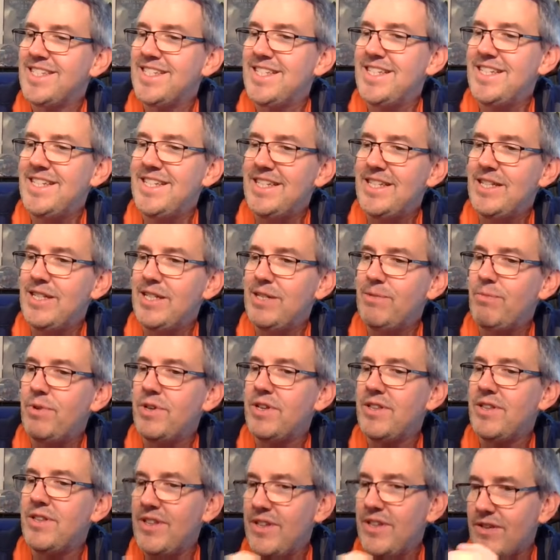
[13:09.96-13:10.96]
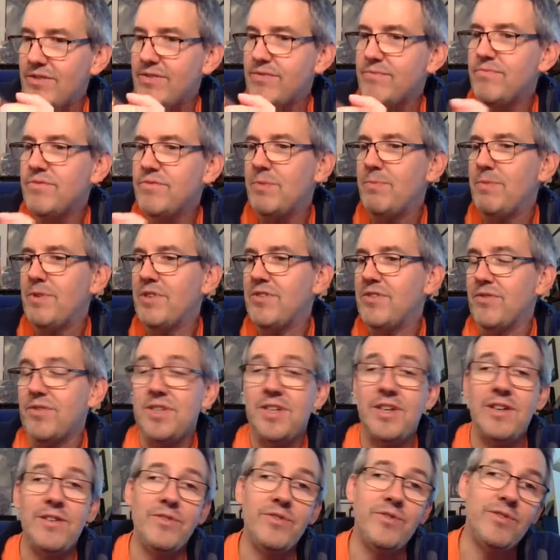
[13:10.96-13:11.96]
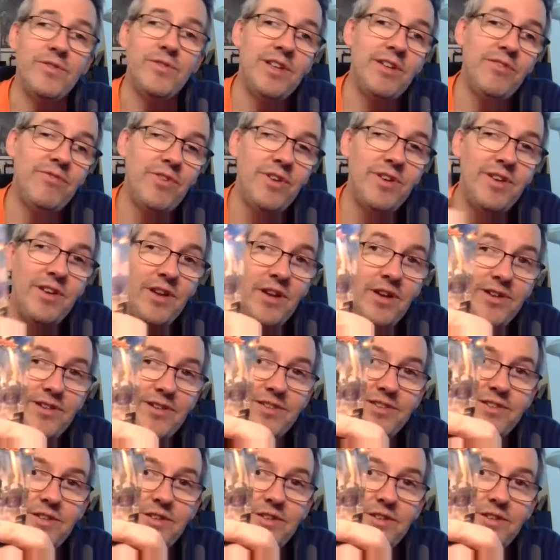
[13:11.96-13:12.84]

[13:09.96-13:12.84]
But some of the song titles are definite nods